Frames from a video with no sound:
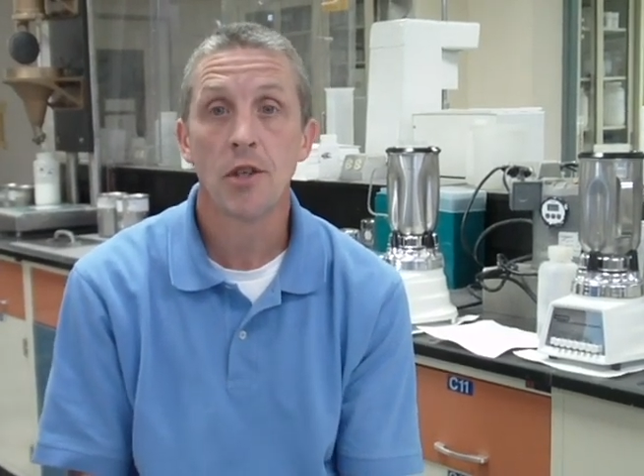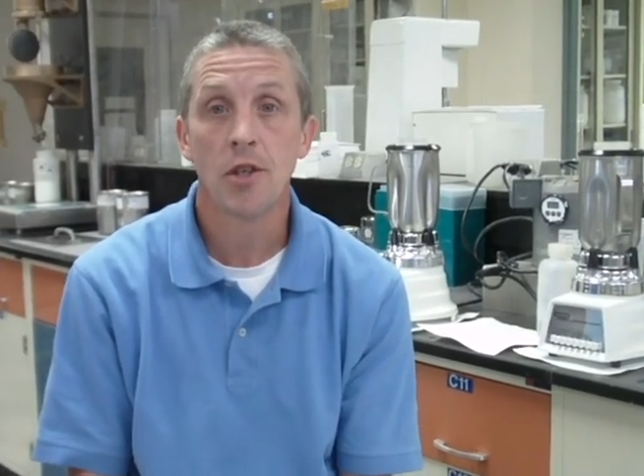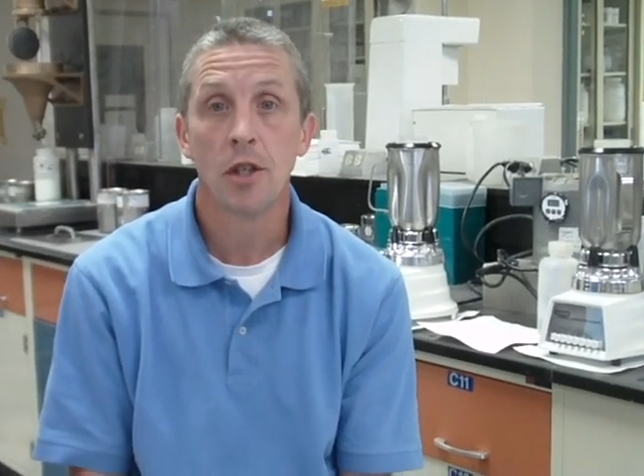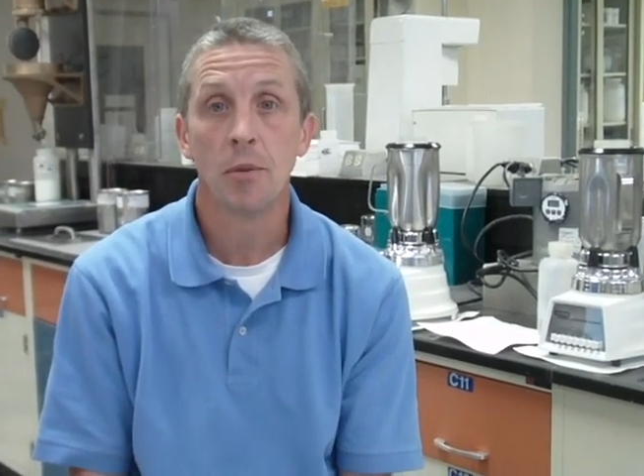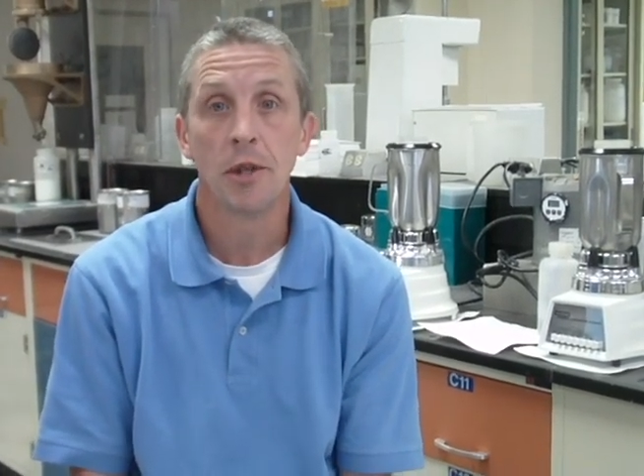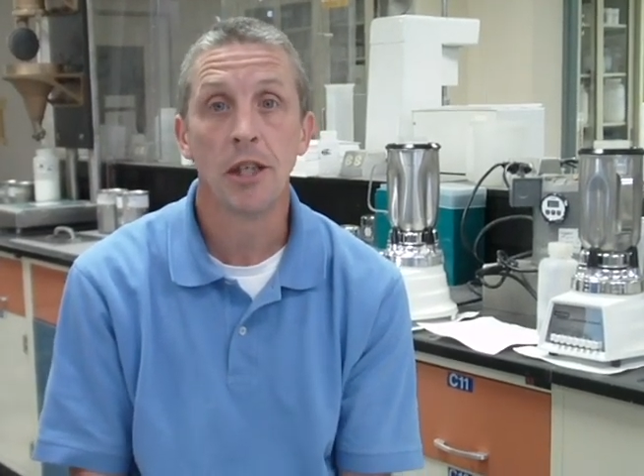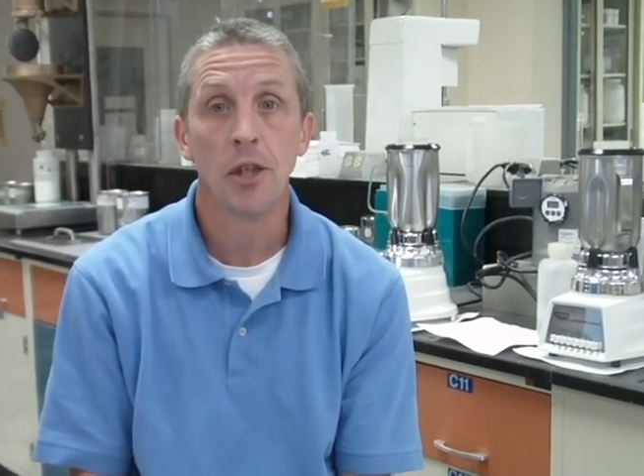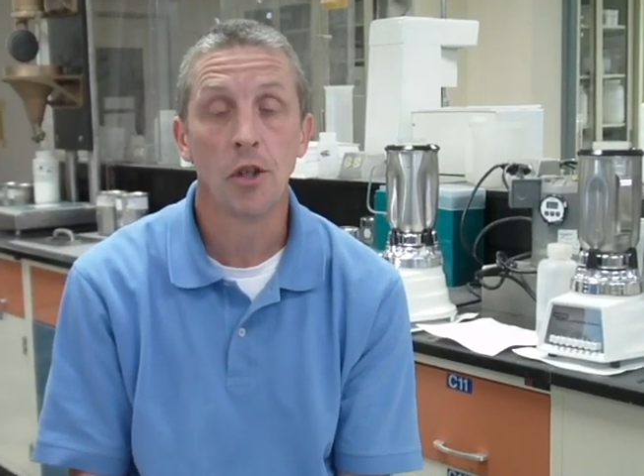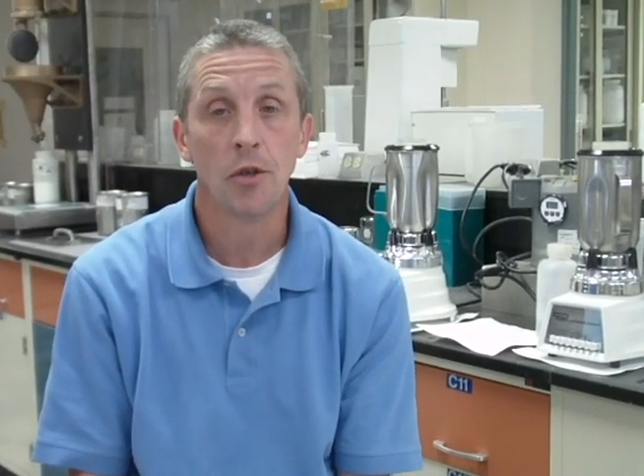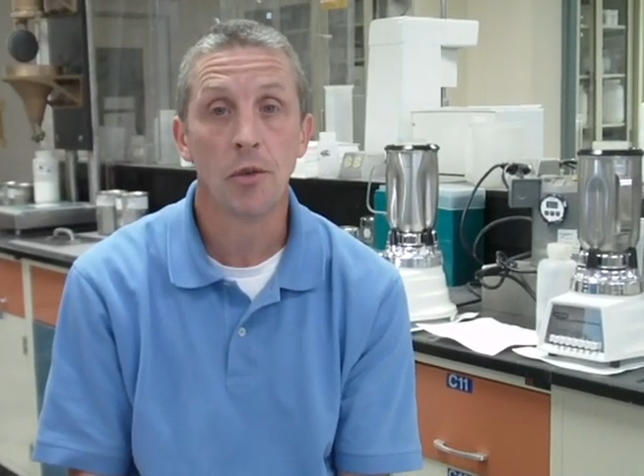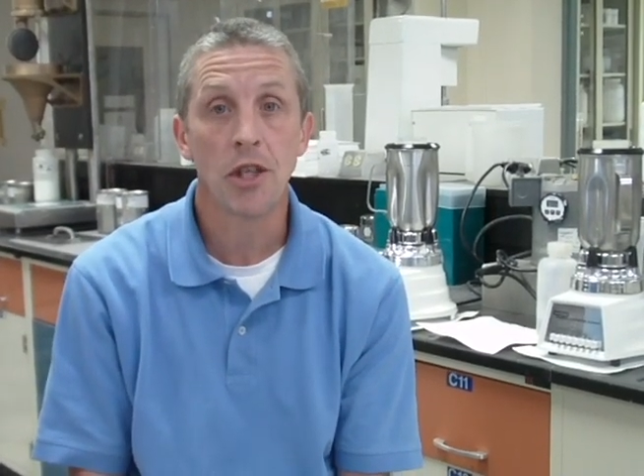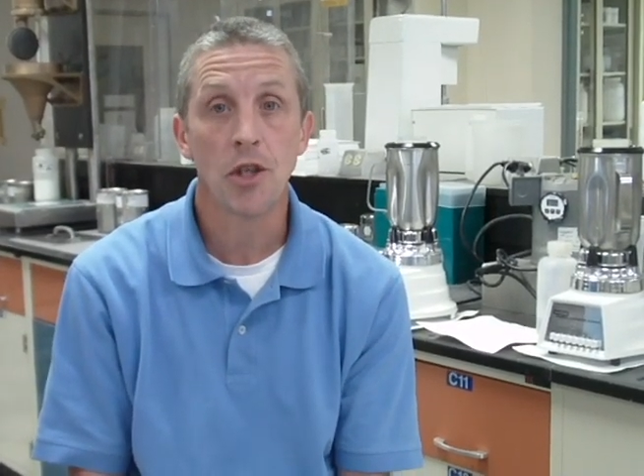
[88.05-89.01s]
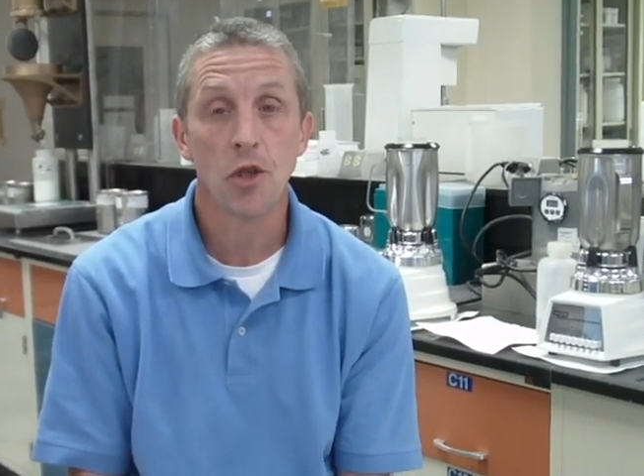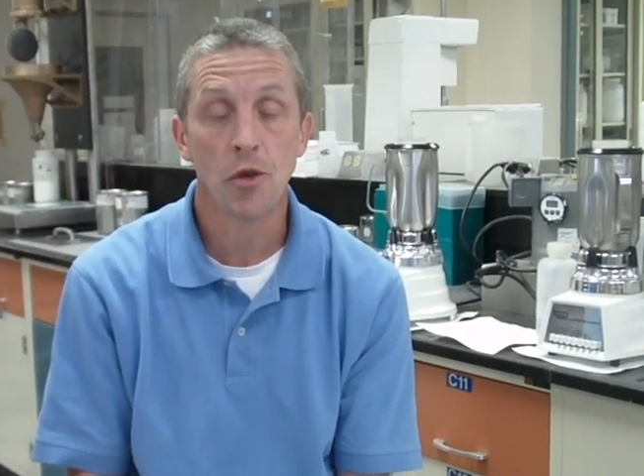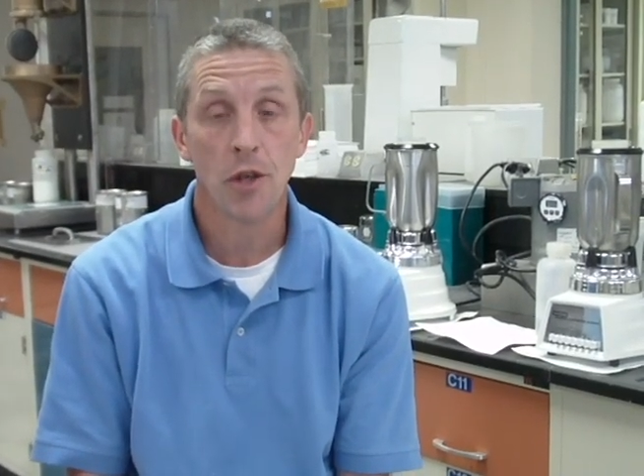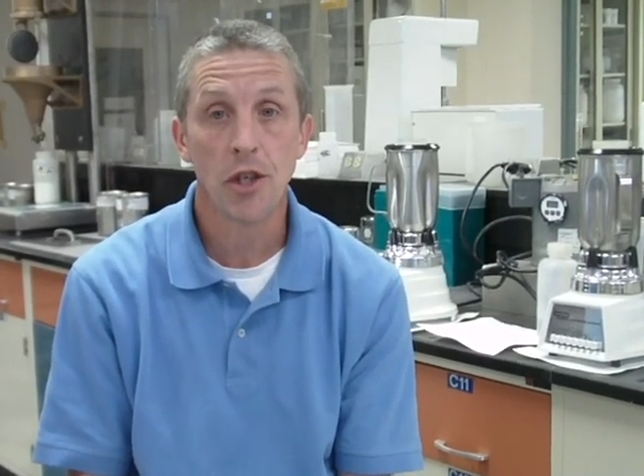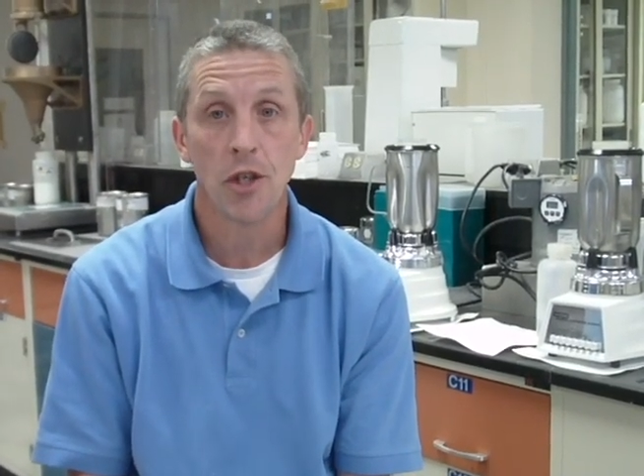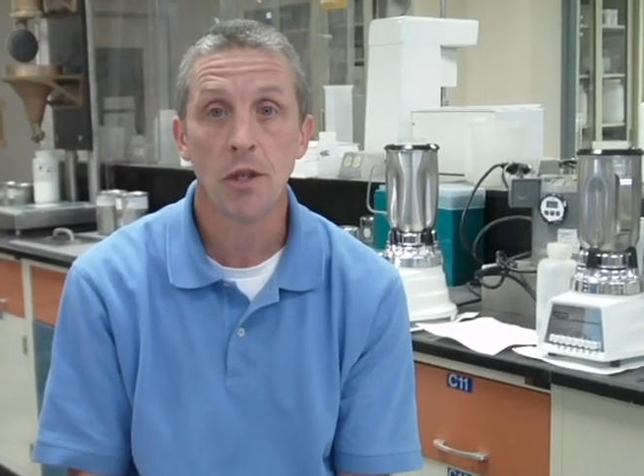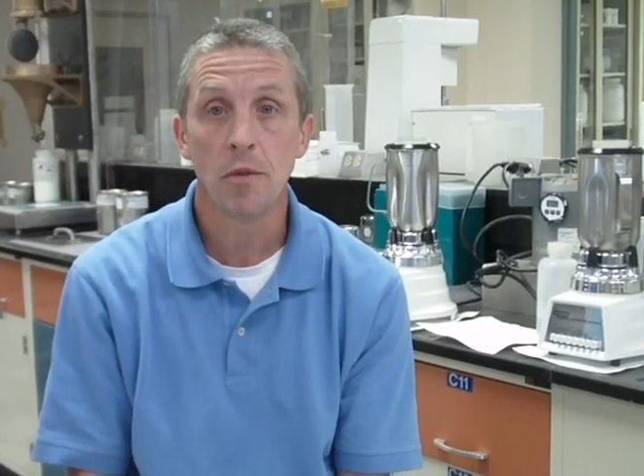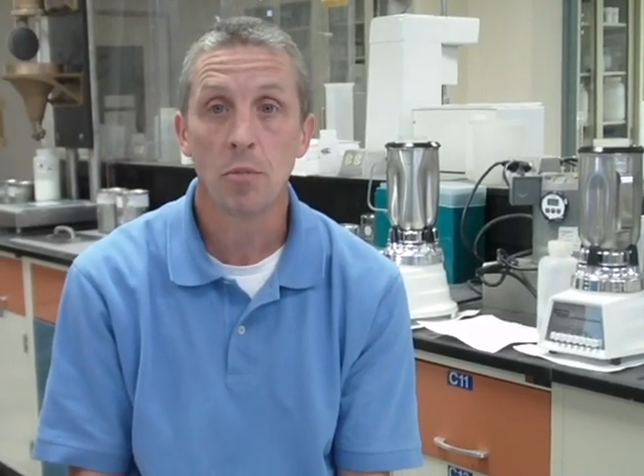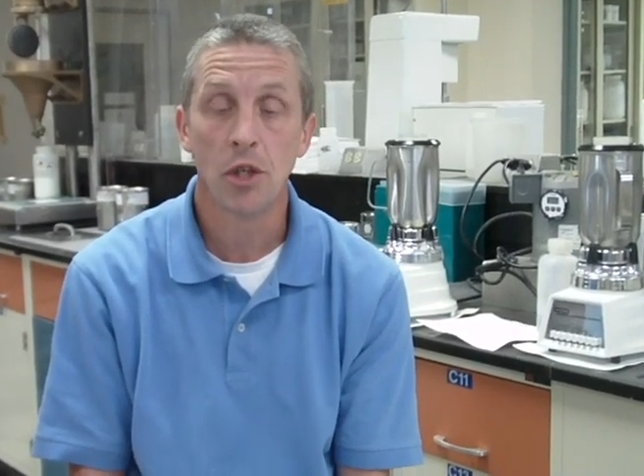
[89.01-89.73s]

so that we get good registration,